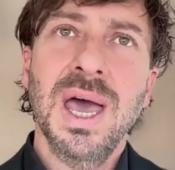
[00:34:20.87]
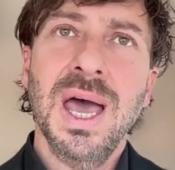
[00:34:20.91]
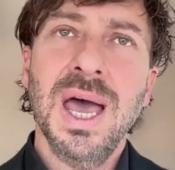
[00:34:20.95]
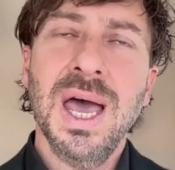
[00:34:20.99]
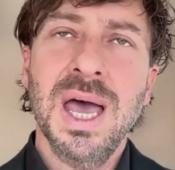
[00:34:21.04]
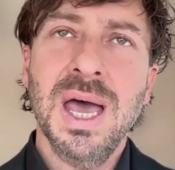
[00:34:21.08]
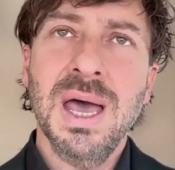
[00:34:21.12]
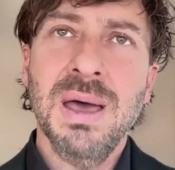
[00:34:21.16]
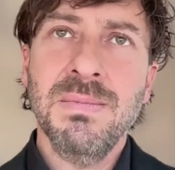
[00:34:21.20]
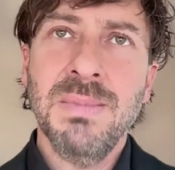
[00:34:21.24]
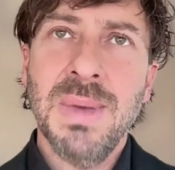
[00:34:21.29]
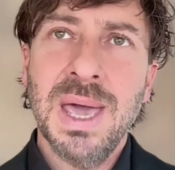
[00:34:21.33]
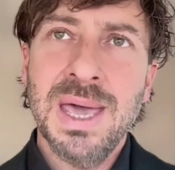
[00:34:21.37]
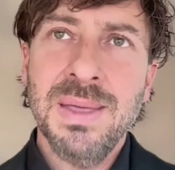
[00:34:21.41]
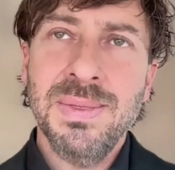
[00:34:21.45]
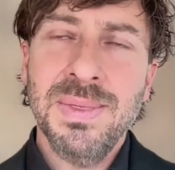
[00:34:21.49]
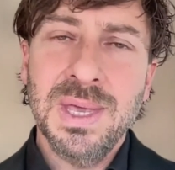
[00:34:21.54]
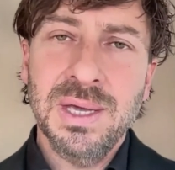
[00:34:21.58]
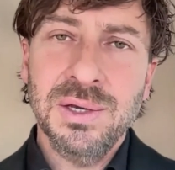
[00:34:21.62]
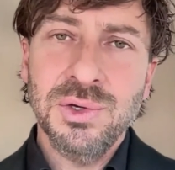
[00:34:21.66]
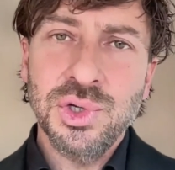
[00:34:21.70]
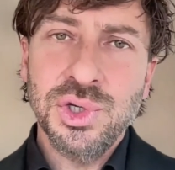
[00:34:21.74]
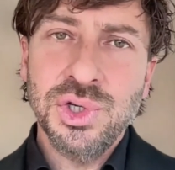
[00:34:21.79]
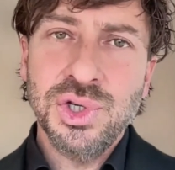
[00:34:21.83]
and
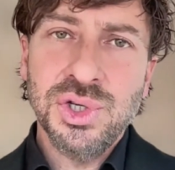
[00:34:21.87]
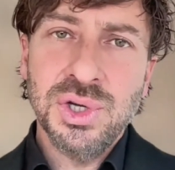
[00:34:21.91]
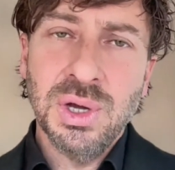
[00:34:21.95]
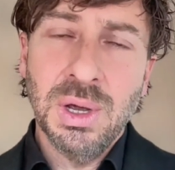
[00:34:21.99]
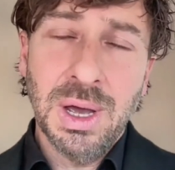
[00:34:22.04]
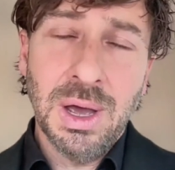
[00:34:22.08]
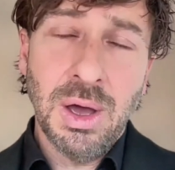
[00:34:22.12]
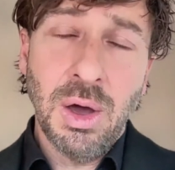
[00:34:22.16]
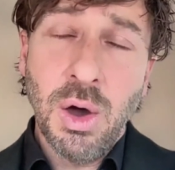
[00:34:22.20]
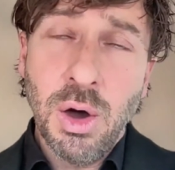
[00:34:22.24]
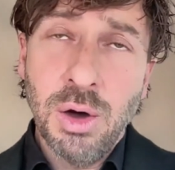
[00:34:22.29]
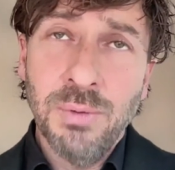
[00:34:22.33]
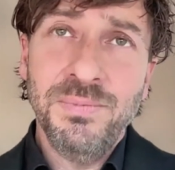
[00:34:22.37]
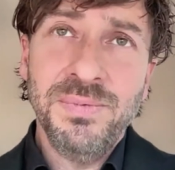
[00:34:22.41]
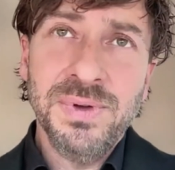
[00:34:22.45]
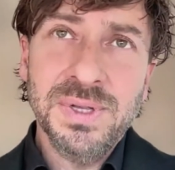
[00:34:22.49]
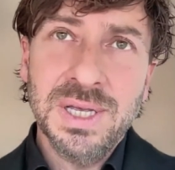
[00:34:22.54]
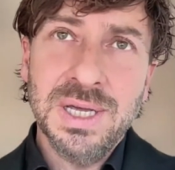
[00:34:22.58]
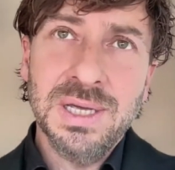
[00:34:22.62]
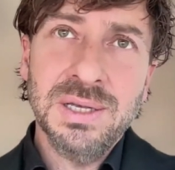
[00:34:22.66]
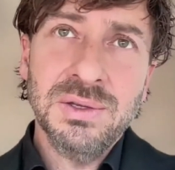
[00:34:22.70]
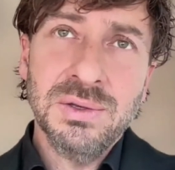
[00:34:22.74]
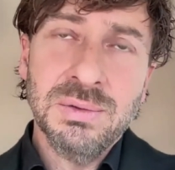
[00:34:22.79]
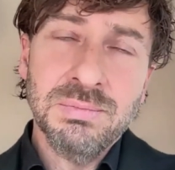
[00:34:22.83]
then
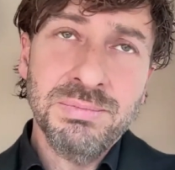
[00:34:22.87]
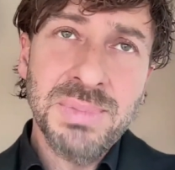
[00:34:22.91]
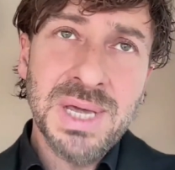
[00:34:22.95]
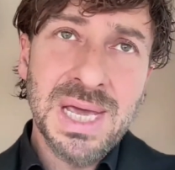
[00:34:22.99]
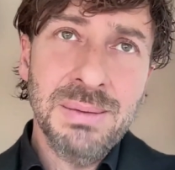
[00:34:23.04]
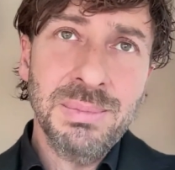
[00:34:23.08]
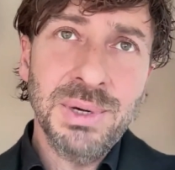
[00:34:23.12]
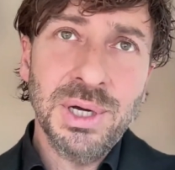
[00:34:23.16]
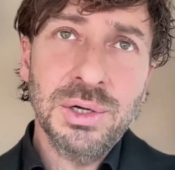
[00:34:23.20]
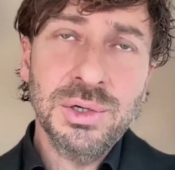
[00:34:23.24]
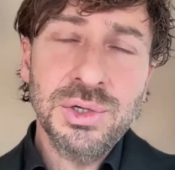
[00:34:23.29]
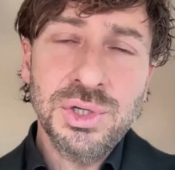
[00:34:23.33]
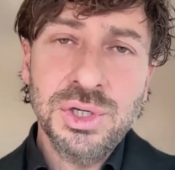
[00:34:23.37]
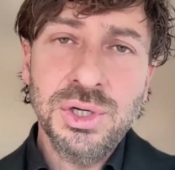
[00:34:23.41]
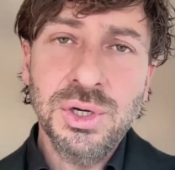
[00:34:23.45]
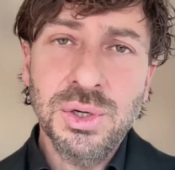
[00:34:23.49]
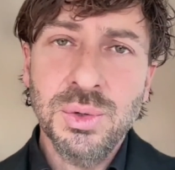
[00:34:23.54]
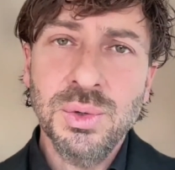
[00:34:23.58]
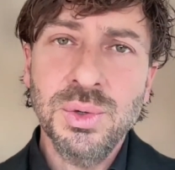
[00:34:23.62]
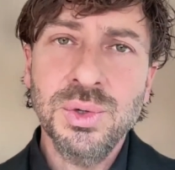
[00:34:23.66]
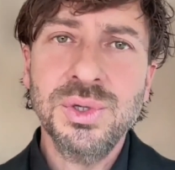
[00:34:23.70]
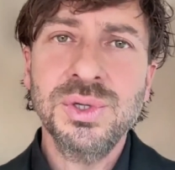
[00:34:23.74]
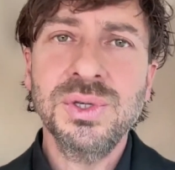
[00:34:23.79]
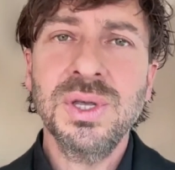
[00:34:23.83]
hopefully be able to
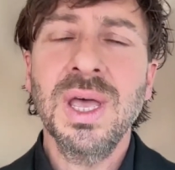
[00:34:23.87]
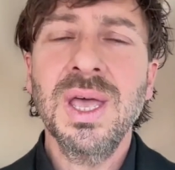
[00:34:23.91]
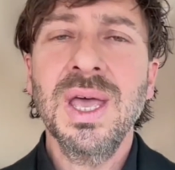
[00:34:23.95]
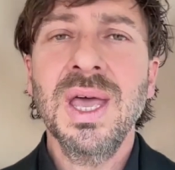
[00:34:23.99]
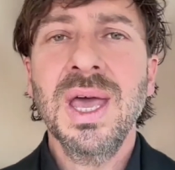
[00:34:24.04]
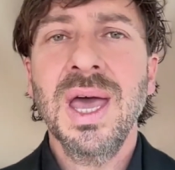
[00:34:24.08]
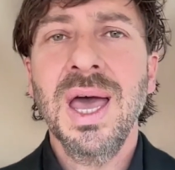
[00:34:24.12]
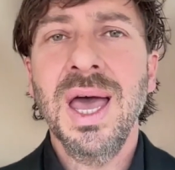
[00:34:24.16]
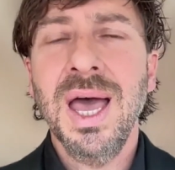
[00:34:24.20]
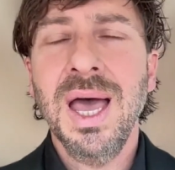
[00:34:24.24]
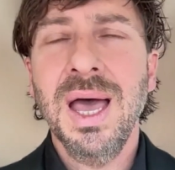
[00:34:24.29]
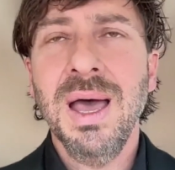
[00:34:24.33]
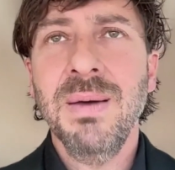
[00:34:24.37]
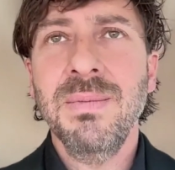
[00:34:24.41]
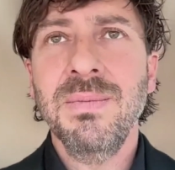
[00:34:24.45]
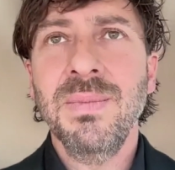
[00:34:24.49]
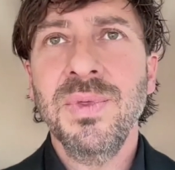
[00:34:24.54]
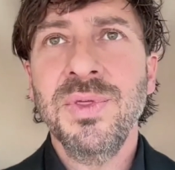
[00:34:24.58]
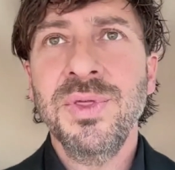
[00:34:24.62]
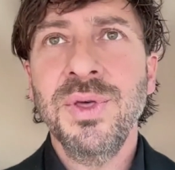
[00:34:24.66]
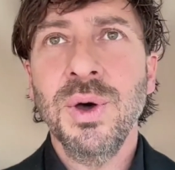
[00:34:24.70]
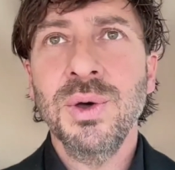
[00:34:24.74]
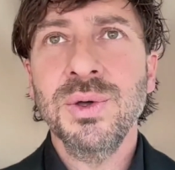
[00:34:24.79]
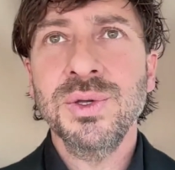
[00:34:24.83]
choose
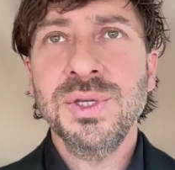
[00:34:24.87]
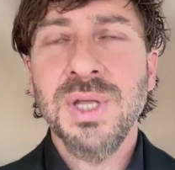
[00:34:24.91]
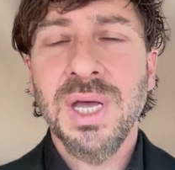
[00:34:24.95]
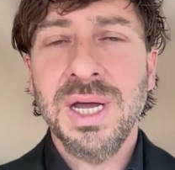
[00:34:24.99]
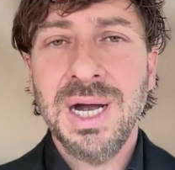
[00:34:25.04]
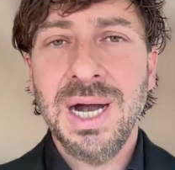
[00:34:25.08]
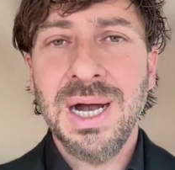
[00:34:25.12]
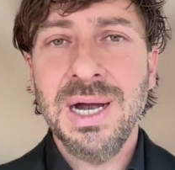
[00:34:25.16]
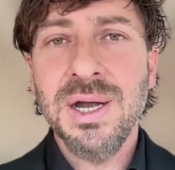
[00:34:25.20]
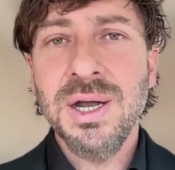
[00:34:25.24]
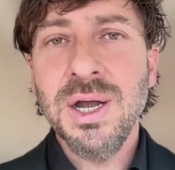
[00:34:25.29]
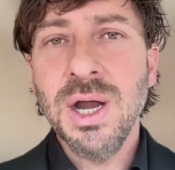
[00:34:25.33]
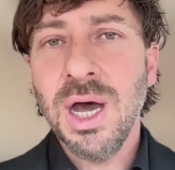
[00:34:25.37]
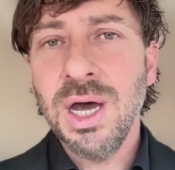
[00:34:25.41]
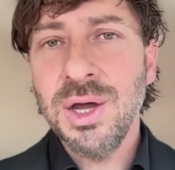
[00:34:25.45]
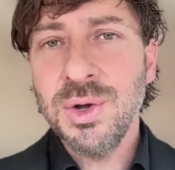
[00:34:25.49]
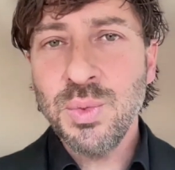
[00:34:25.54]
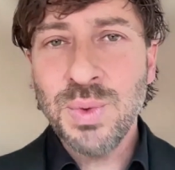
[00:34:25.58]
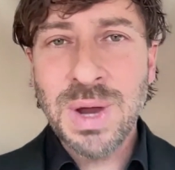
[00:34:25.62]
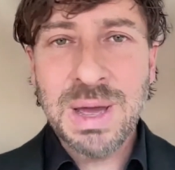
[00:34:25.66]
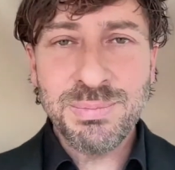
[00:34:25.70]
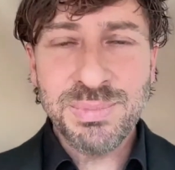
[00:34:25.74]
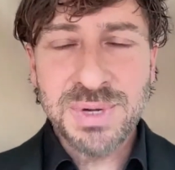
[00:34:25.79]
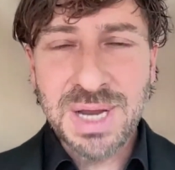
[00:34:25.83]
those that are
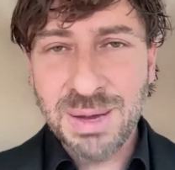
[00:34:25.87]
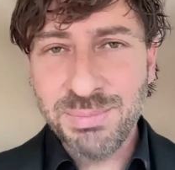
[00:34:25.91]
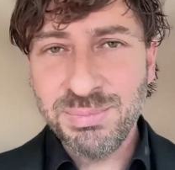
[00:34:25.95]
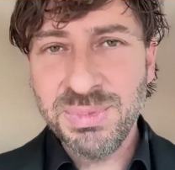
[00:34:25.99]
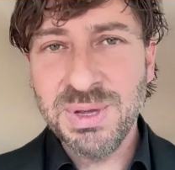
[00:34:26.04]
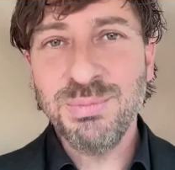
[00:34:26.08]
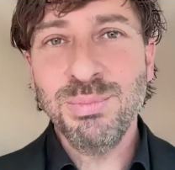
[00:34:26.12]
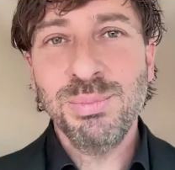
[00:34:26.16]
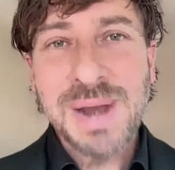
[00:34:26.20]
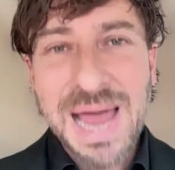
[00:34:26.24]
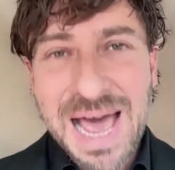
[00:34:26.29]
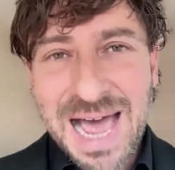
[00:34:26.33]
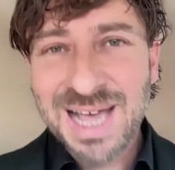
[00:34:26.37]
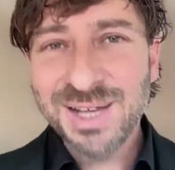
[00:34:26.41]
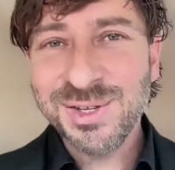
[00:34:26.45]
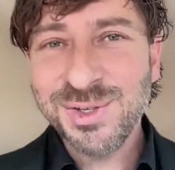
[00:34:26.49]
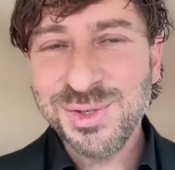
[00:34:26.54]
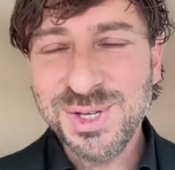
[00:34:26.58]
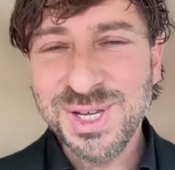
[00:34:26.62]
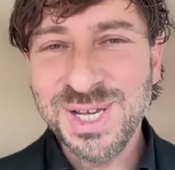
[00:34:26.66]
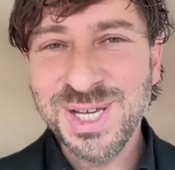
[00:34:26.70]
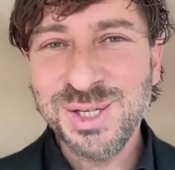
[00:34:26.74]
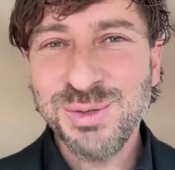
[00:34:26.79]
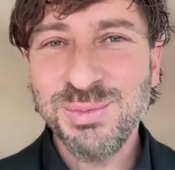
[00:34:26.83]
not wrapped up in
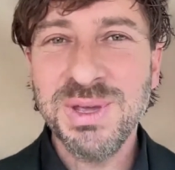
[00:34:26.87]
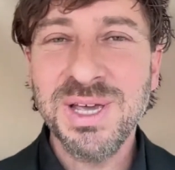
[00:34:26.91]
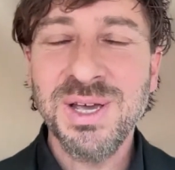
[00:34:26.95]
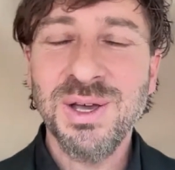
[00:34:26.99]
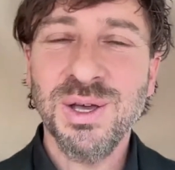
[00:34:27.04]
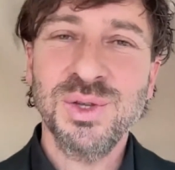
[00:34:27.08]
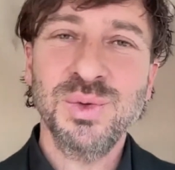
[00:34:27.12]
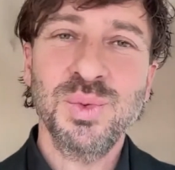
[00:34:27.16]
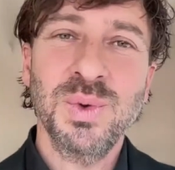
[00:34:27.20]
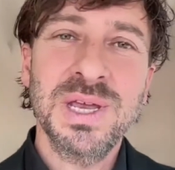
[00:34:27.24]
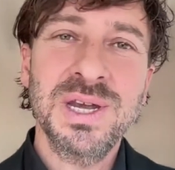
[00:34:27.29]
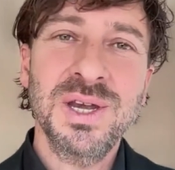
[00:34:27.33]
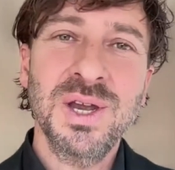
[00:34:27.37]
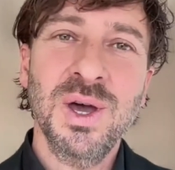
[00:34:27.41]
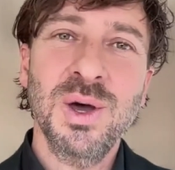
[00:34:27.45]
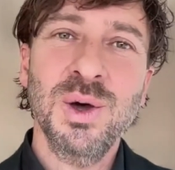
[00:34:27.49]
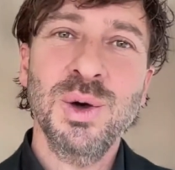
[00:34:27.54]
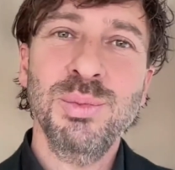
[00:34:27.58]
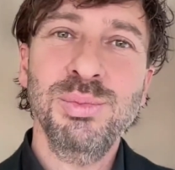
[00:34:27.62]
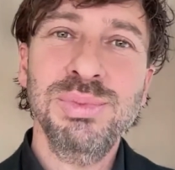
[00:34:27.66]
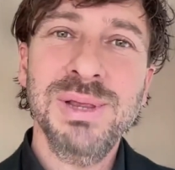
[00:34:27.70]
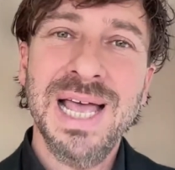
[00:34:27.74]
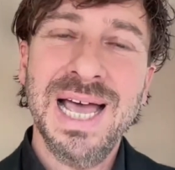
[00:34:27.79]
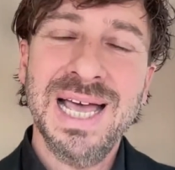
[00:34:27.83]
plastics, because we
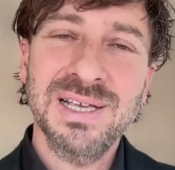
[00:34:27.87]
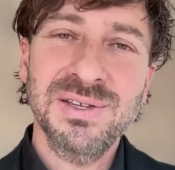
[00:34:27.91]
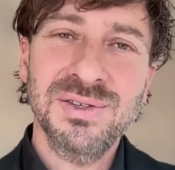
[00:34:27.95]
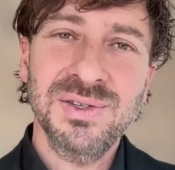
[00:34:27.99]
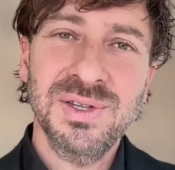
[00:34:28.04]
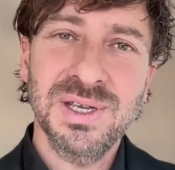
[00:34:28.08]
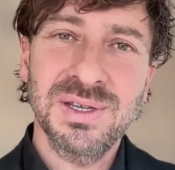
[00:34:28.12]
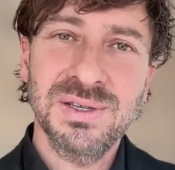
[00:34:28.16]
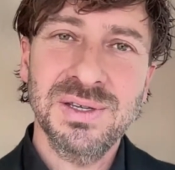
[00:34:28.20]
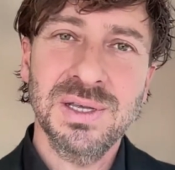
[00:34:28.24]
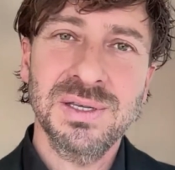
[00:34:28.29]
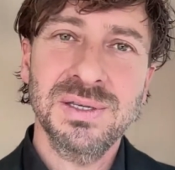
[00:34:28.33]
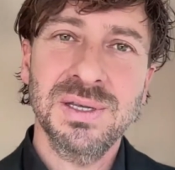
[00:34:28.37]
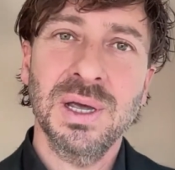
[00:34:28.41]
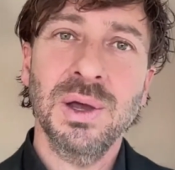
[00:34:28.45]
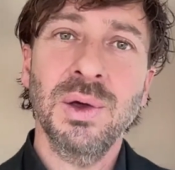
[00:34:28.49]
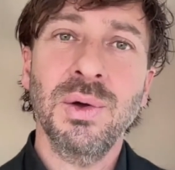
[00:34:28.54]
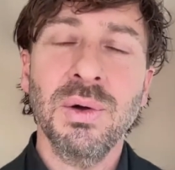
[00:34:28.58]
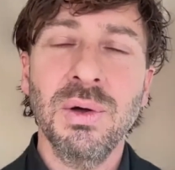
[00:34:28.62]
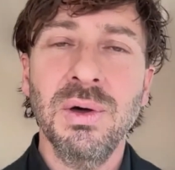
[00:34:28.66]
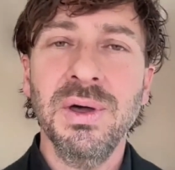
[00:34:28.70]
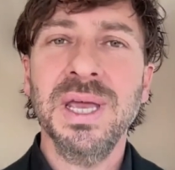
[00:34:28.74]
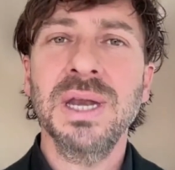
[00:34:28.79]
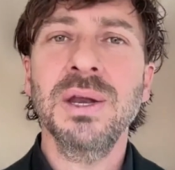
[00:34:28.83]
know plastics is a
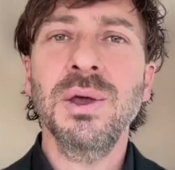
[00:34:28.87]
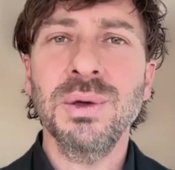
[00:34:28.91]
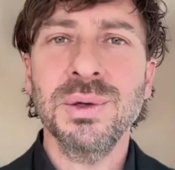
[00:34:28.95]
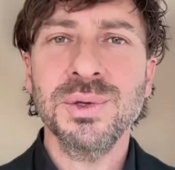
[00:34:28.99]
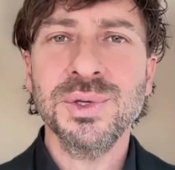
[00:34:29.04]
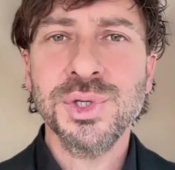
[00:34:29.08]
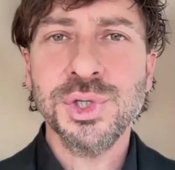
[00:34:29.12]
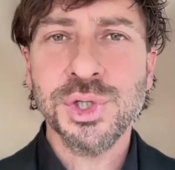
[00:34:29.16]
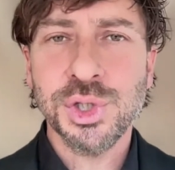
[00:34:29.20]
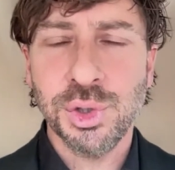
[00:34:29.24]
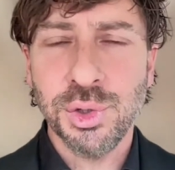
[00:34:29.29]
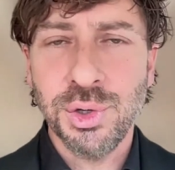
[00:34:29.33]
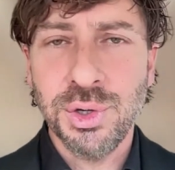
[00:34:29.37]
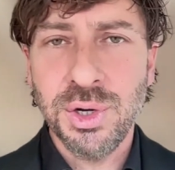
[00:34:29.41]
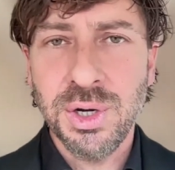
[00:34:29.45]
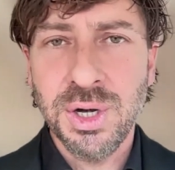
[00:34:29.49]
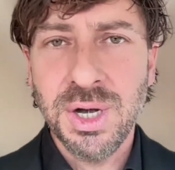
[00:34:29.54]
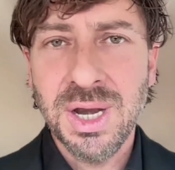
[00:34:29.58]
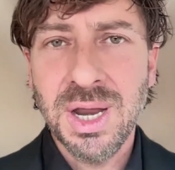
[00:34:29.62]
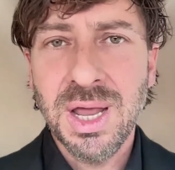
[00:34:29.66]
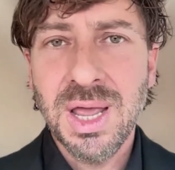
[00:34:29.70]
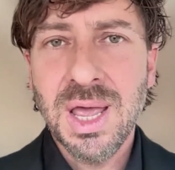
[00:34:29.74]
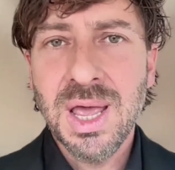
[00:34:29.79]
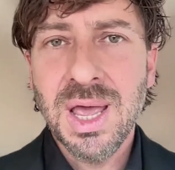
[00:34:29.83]
growing
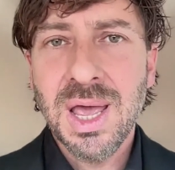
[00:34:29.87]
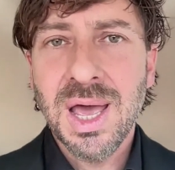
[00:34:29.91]
concern